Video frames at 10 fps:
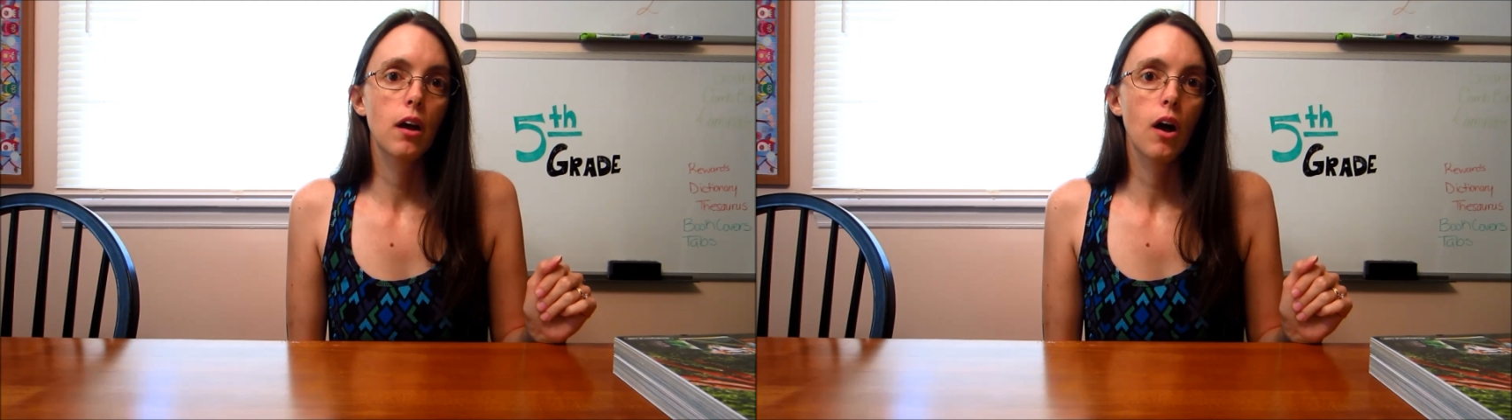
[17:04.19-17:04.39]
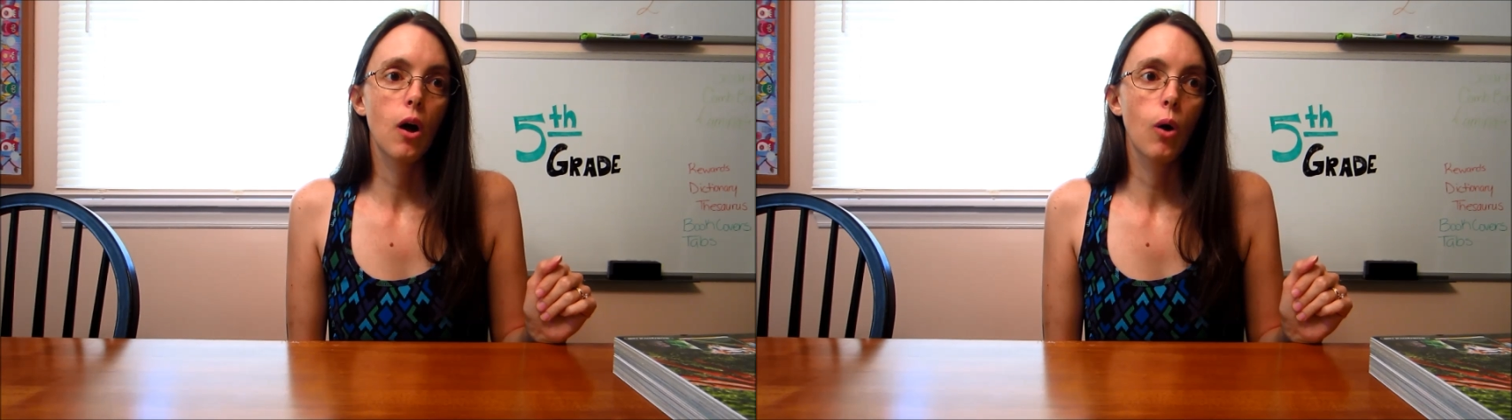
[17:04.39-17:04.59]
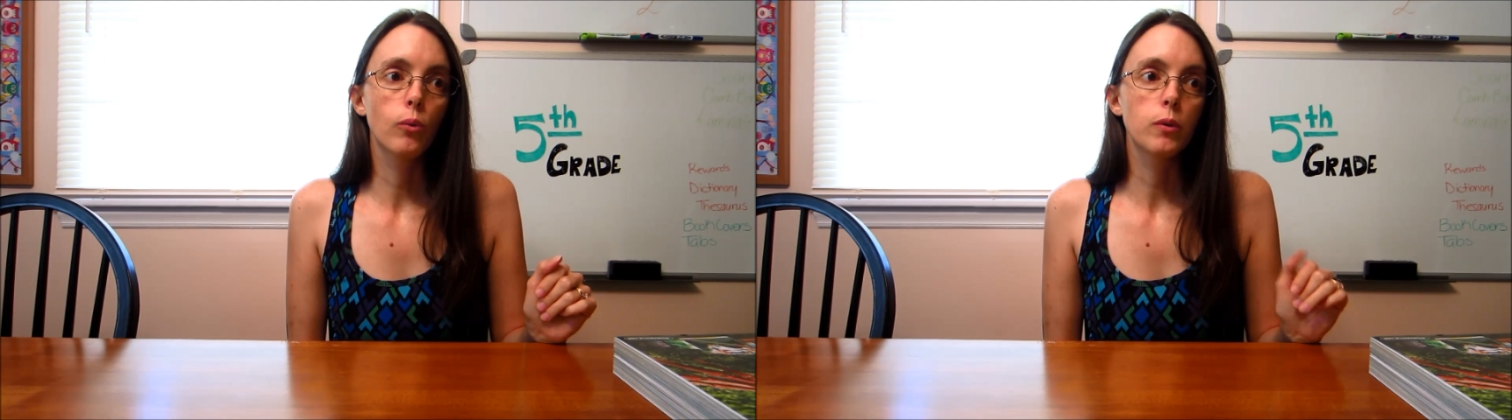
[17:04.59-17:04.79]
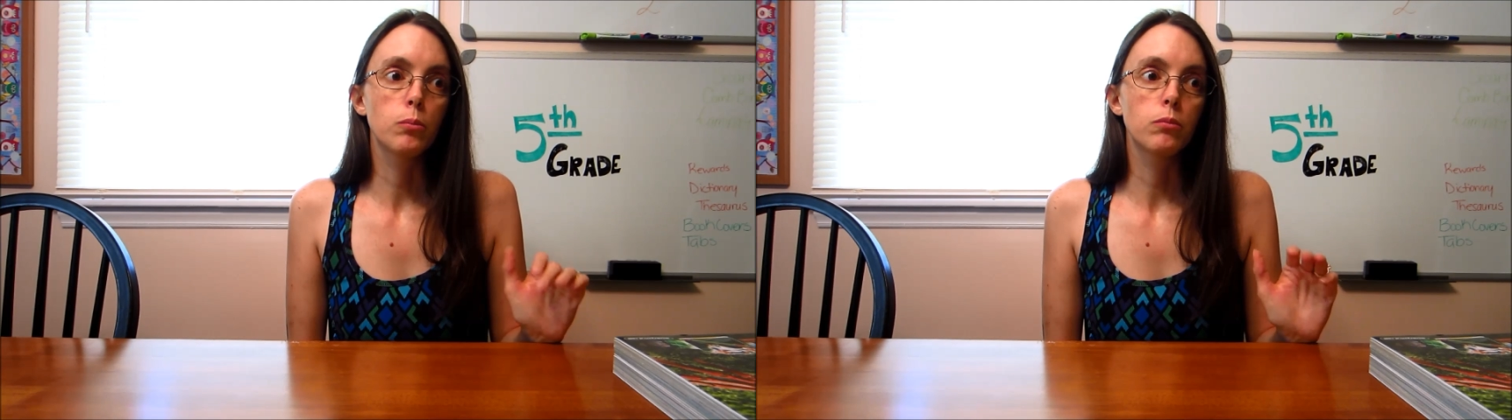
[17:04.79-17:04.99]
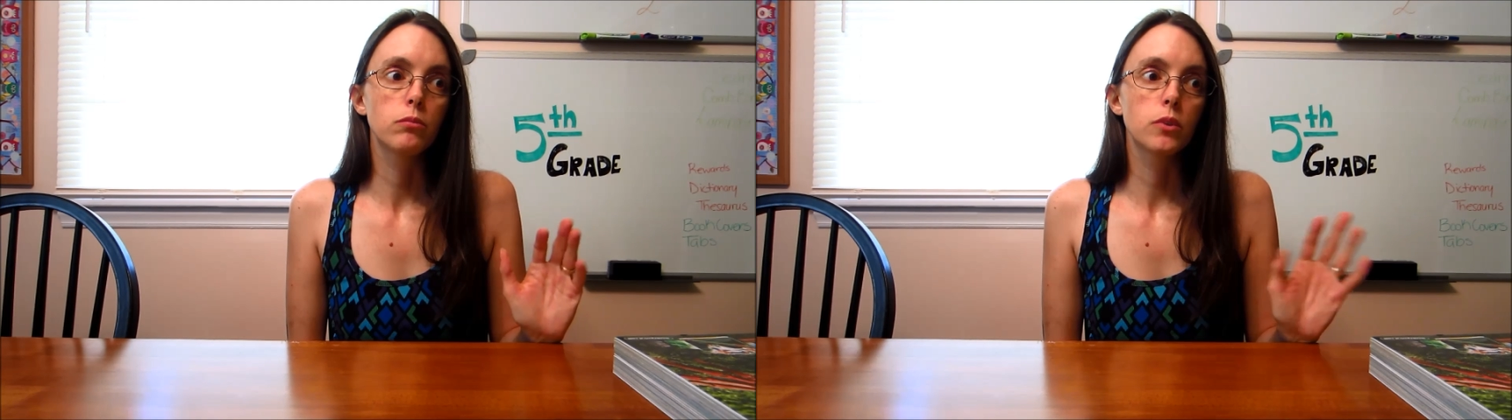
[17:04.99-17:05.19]
on
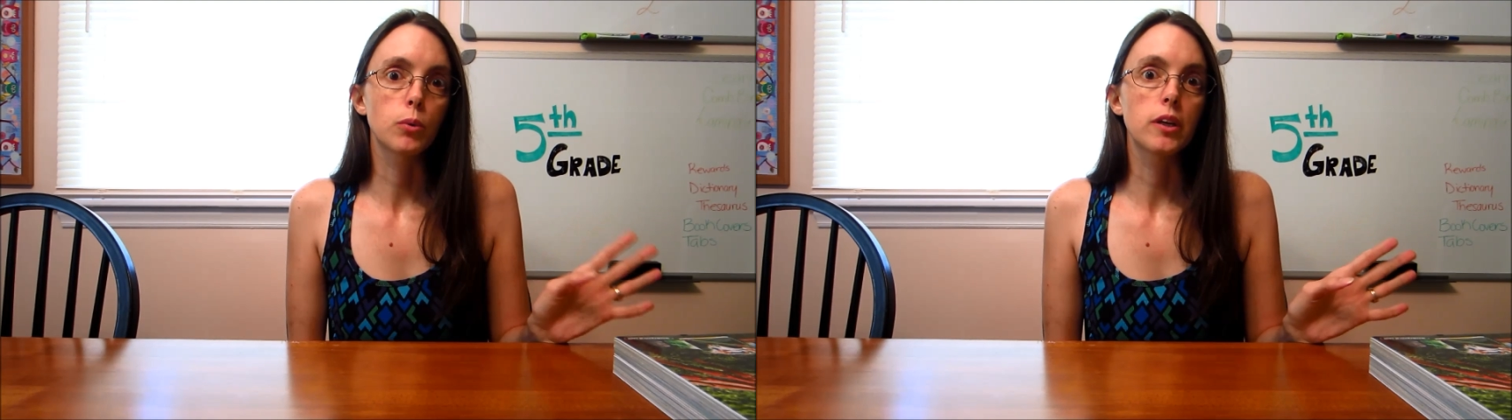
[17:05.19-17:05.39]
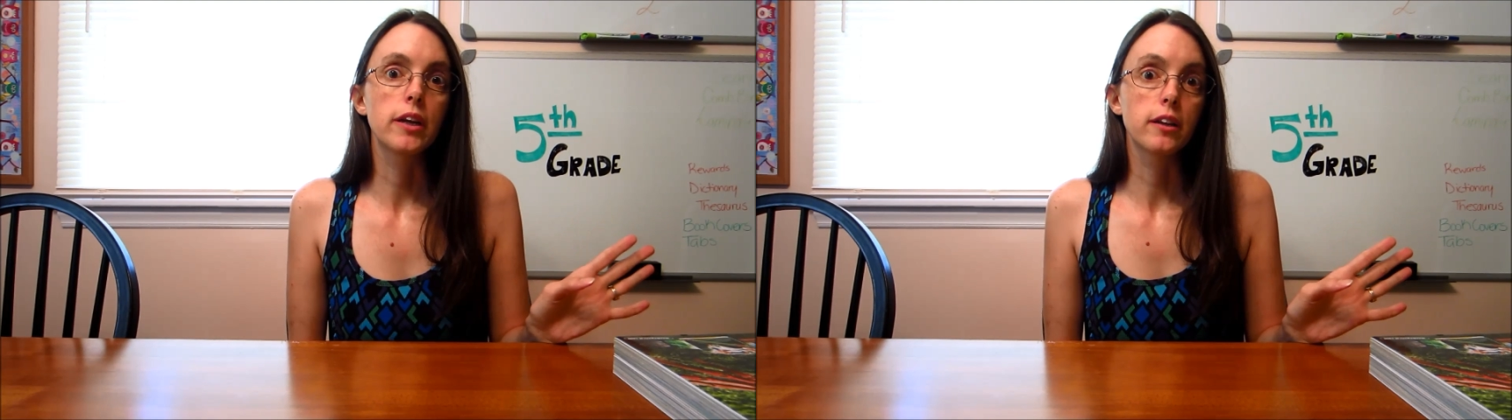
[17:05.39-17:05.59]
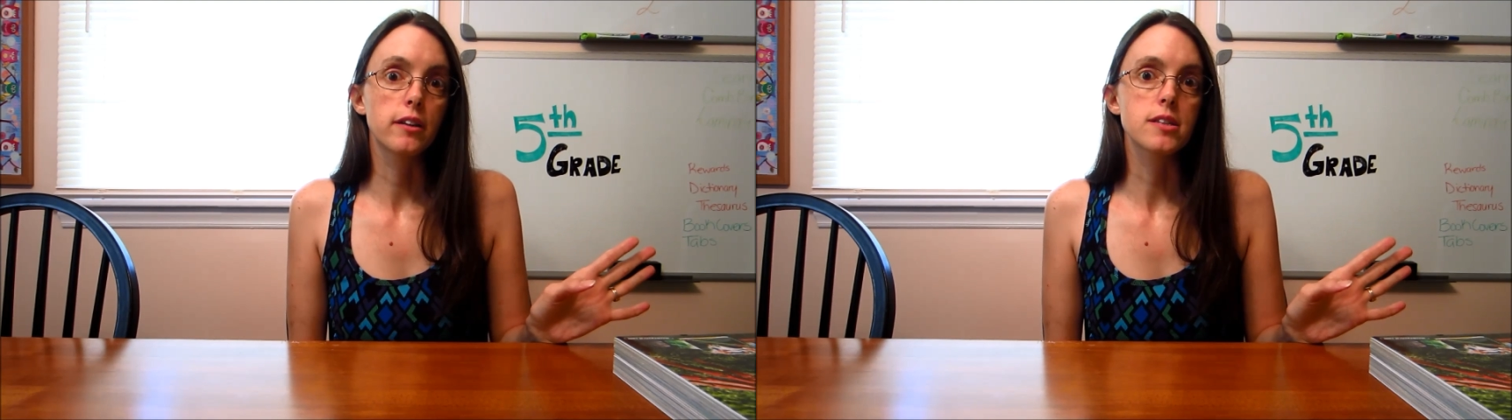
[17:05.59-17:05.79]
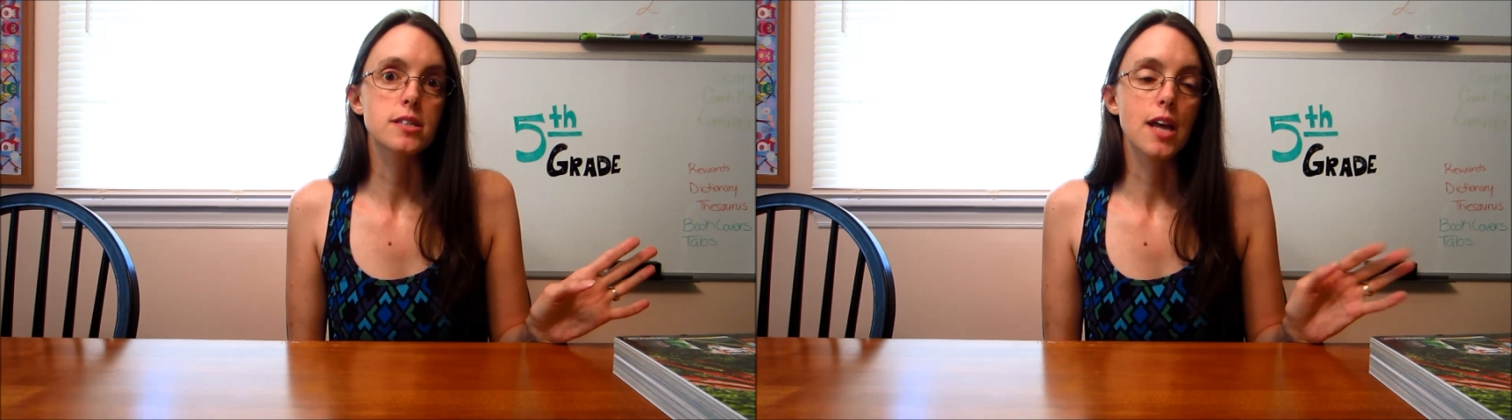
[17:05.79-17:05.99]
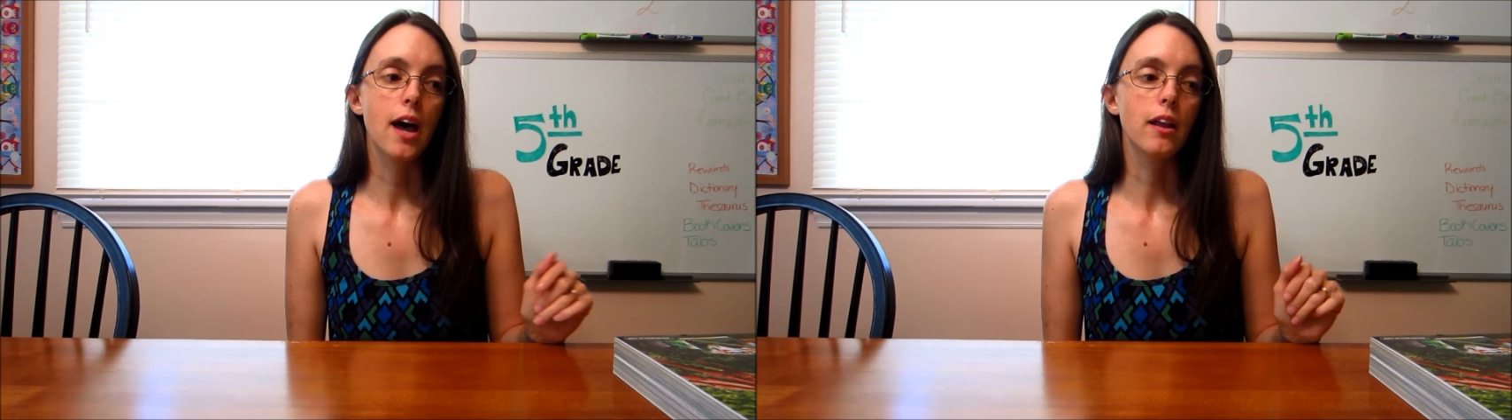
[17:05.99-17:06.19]
the ridiculous
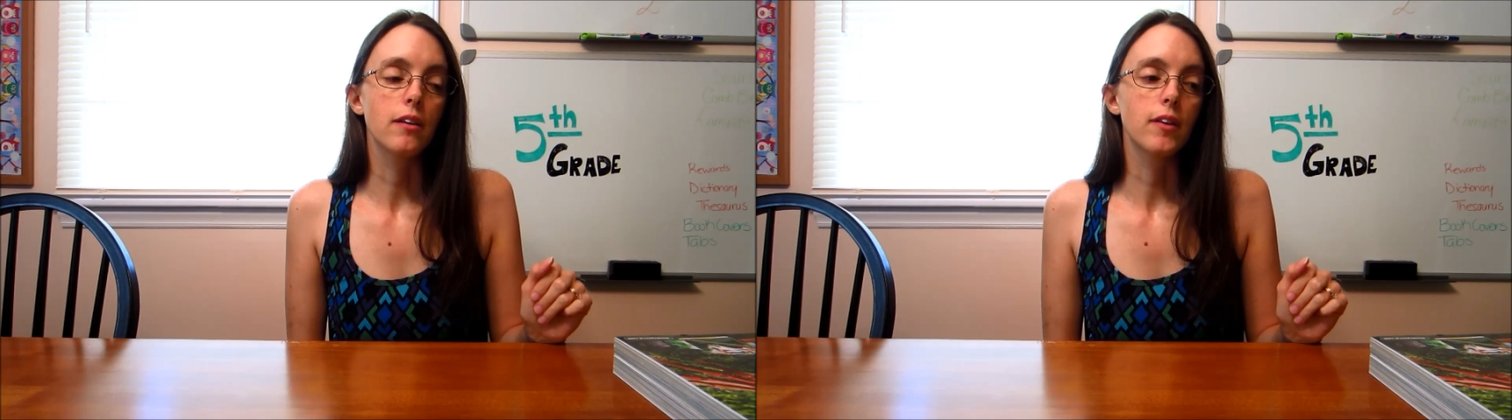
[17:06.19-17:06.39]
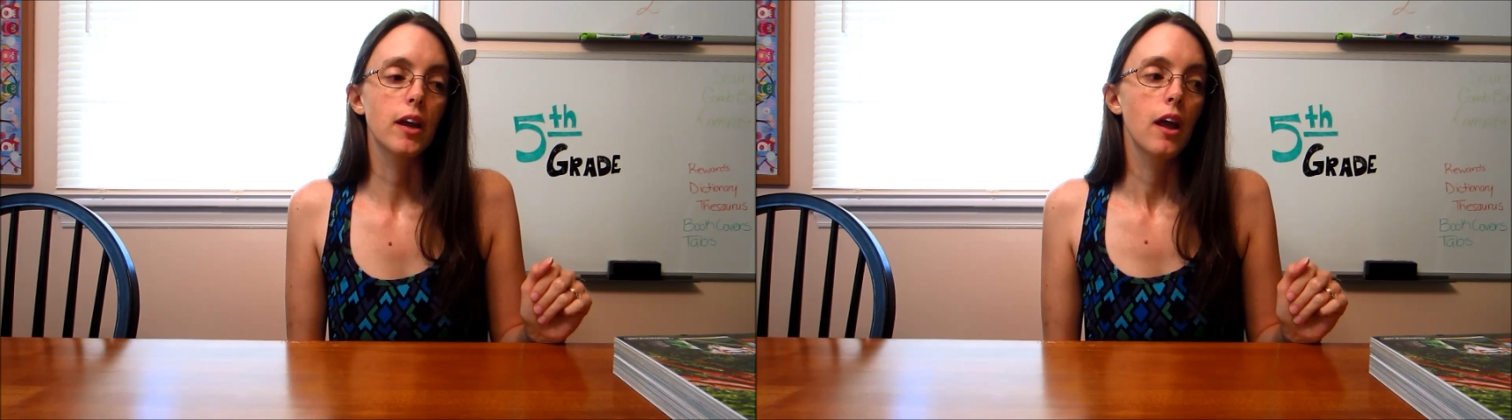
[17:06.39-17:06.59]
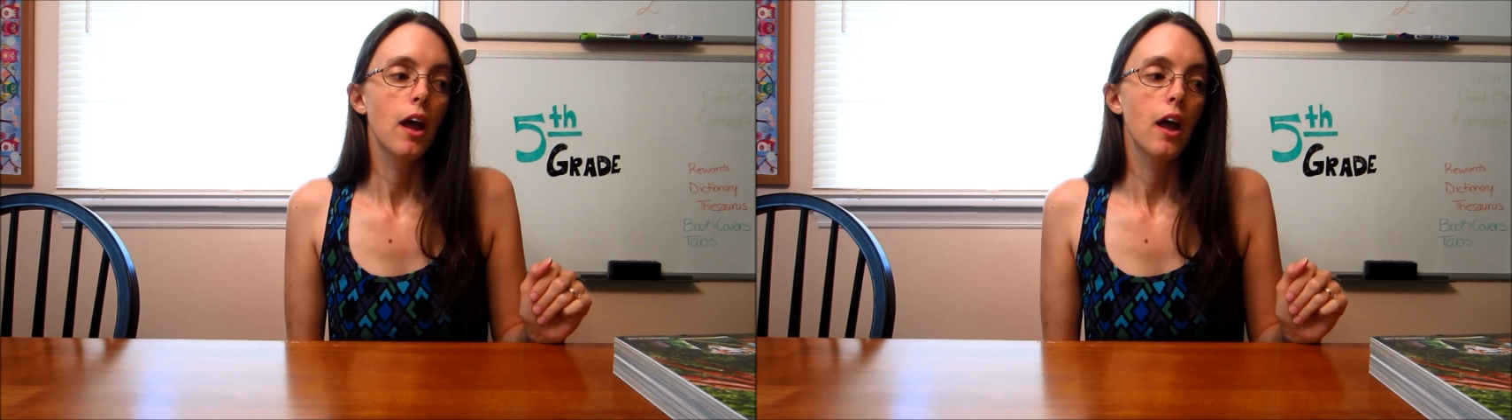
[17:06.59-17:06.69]
side of it.